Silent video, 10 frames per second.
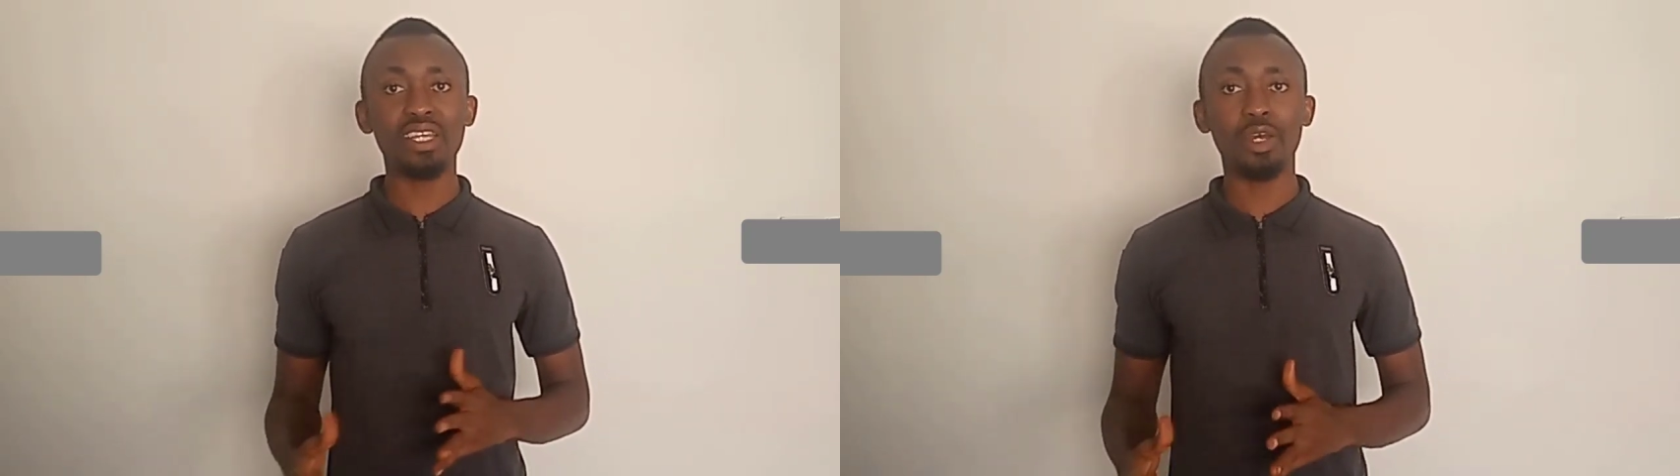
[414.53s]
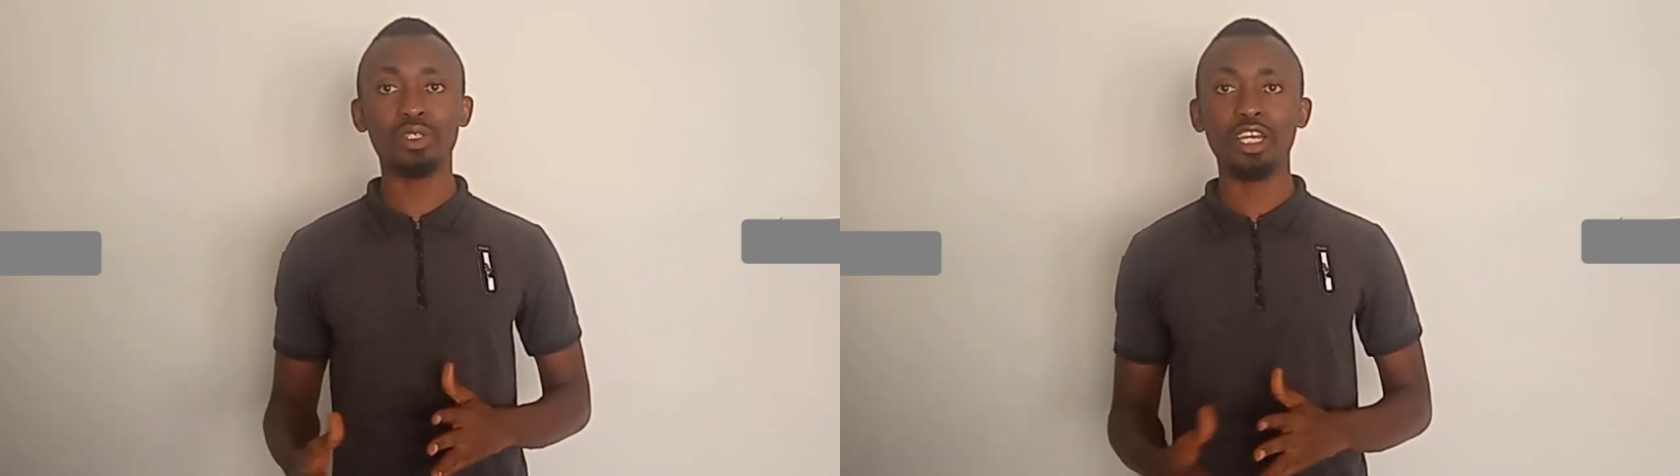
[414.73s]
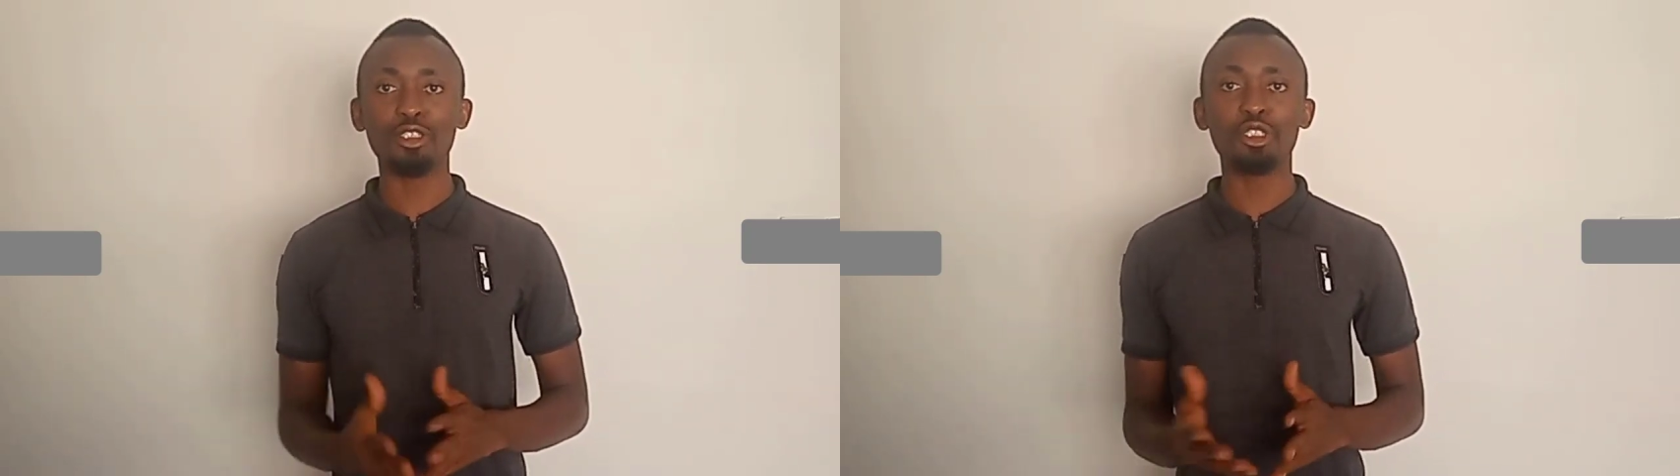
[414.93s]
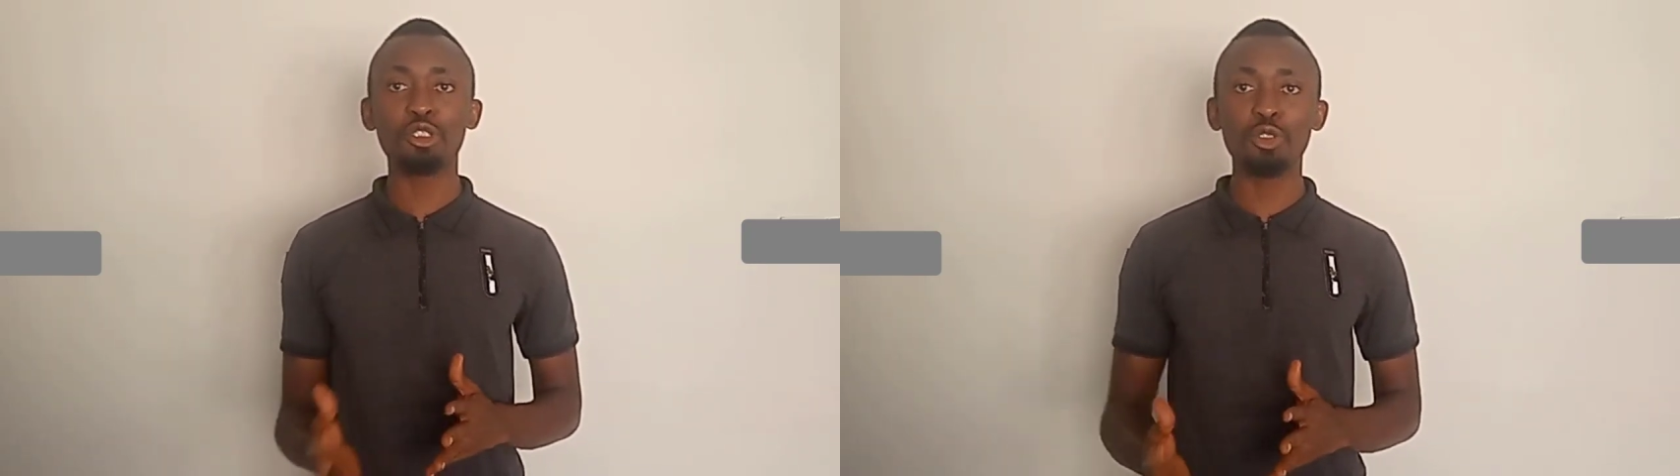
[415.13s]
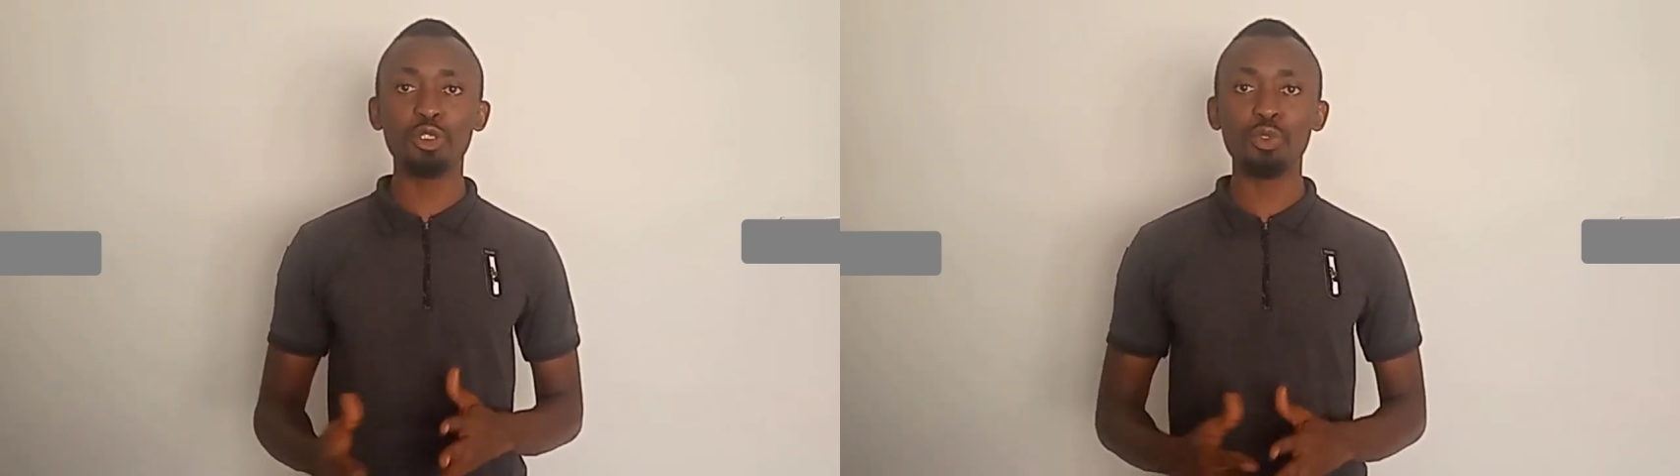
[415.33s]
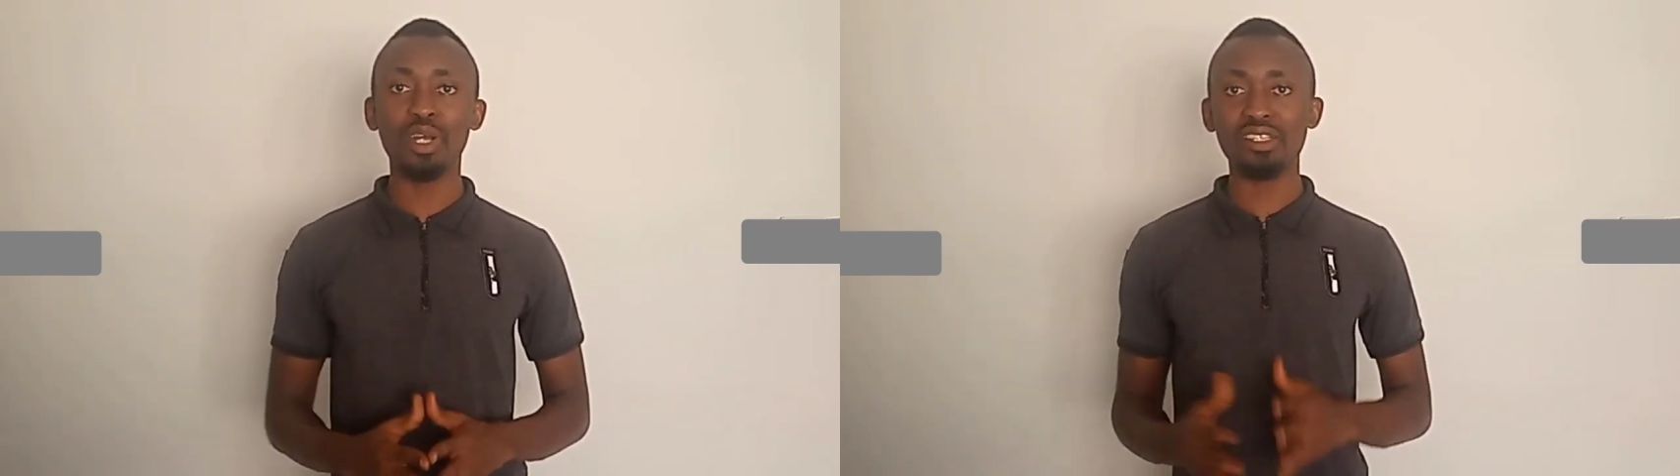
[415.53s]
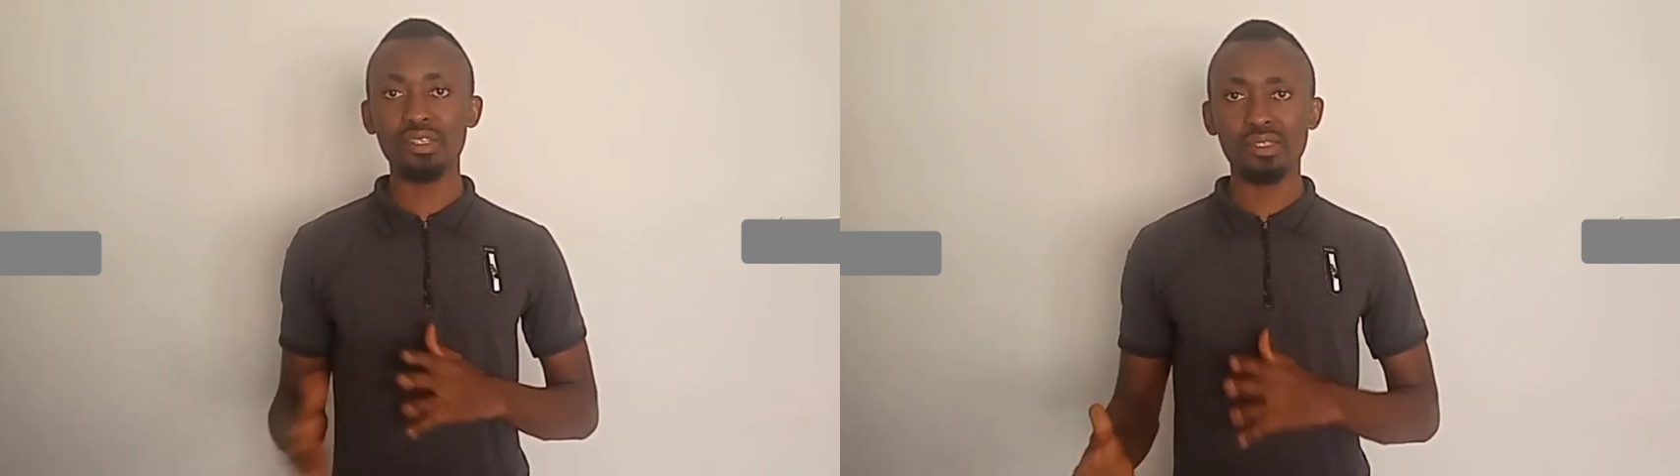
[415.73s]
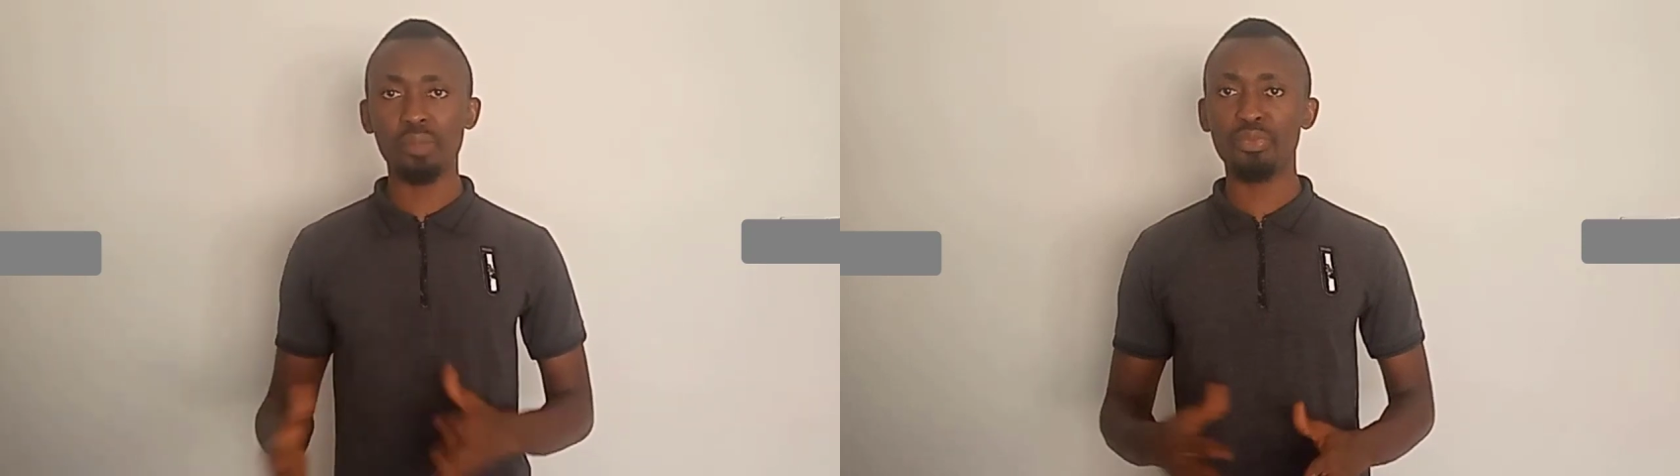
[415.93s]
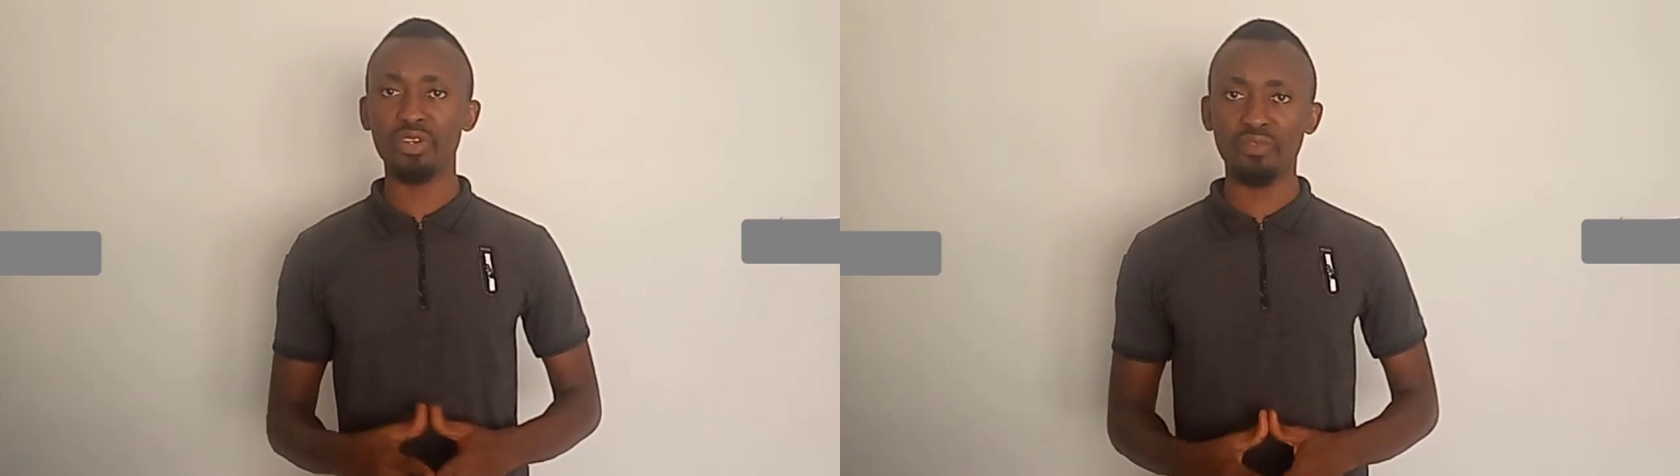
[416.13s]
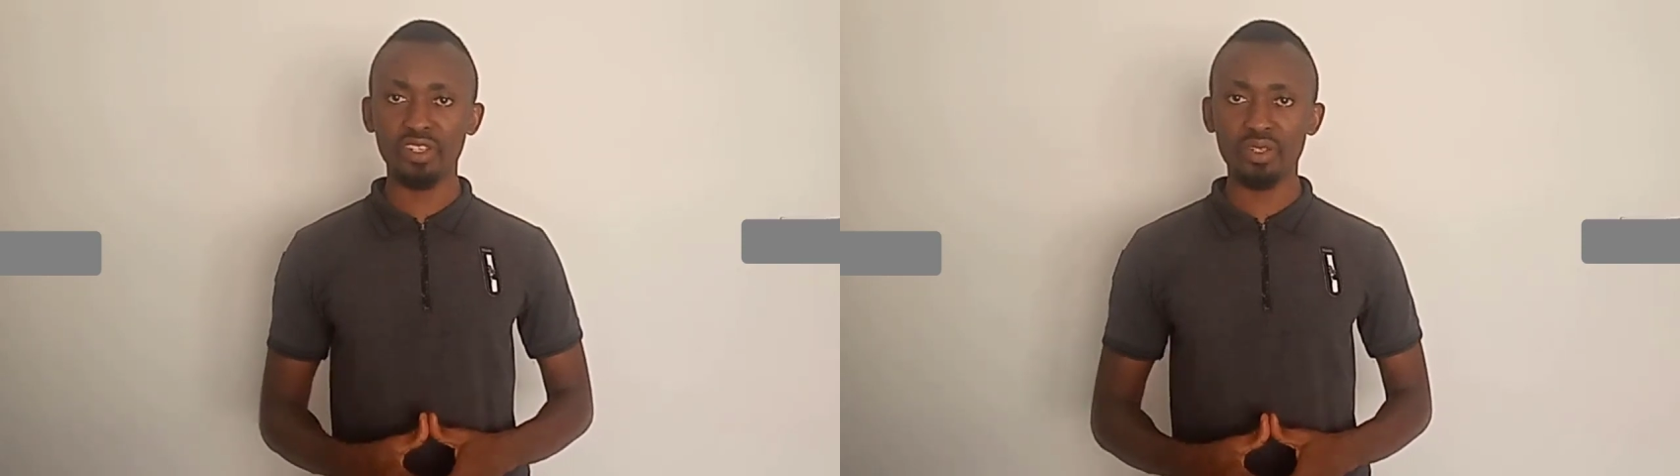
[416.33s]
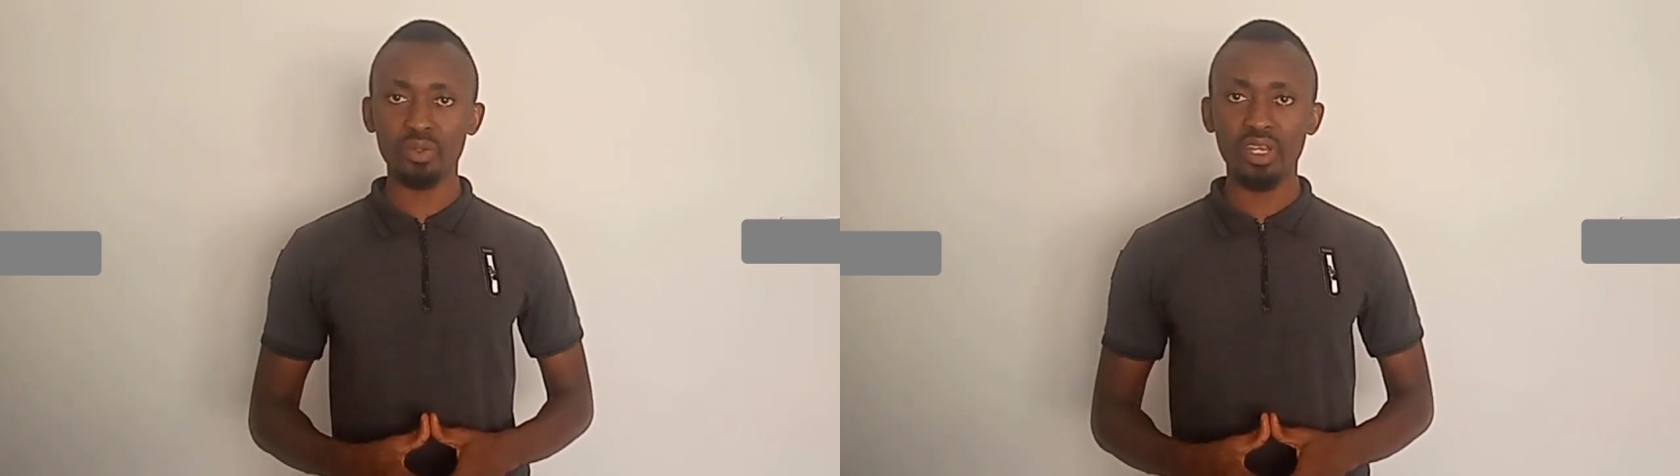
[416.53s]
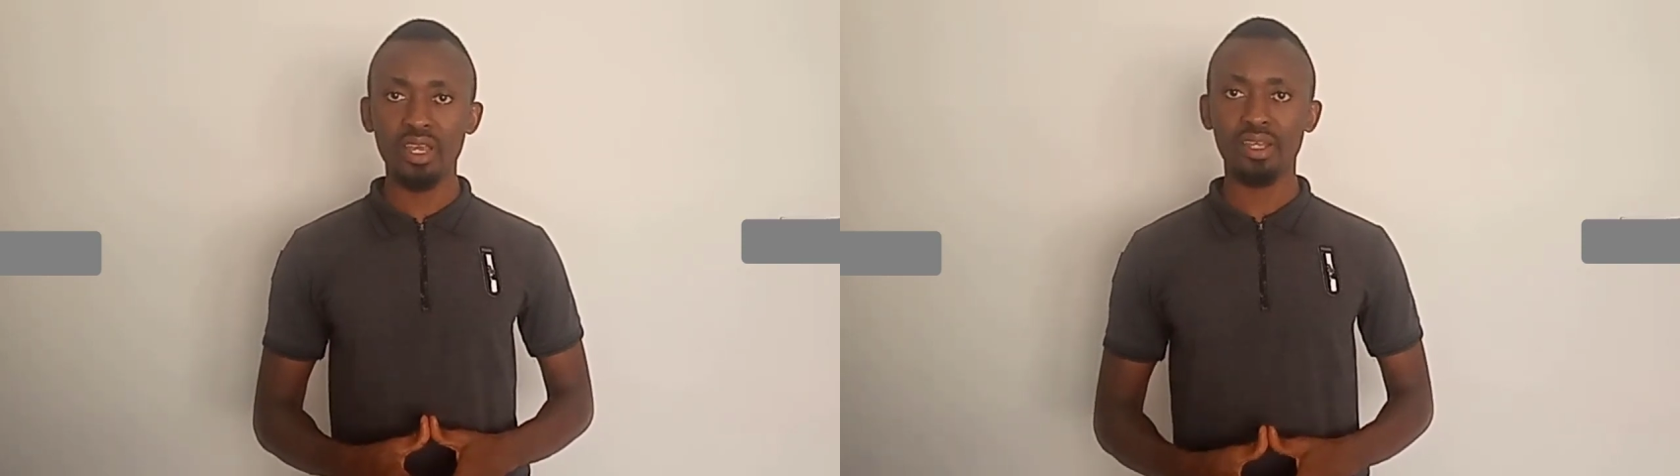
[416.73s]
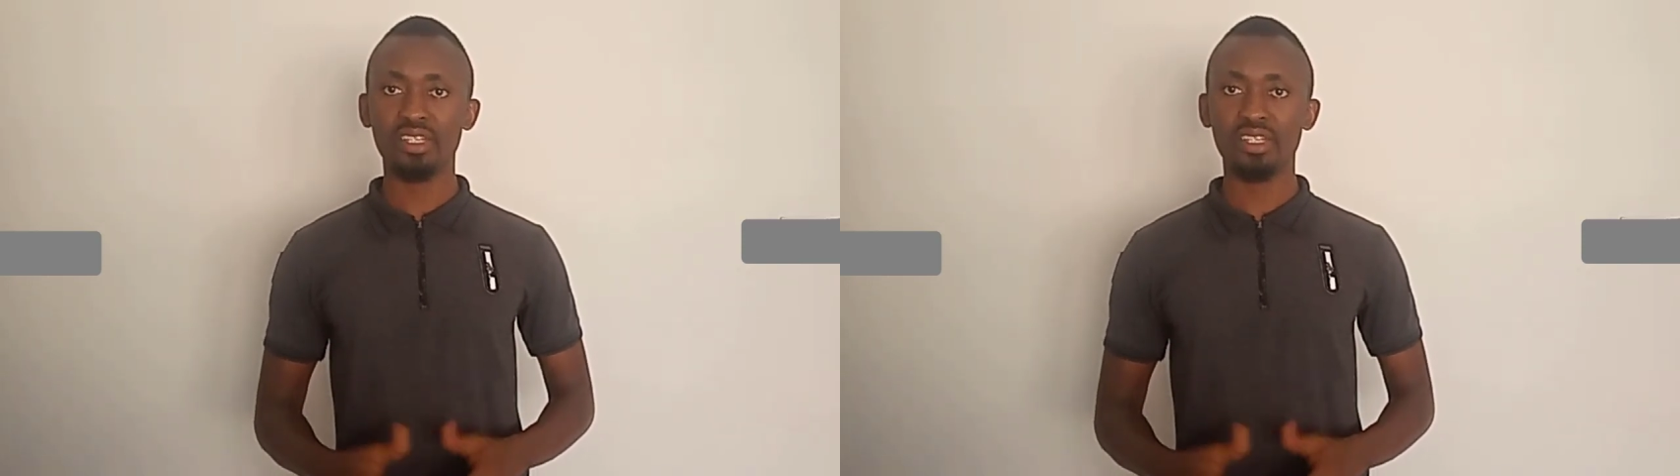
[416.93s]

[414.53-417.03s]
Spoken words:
it out and show you as a separate video.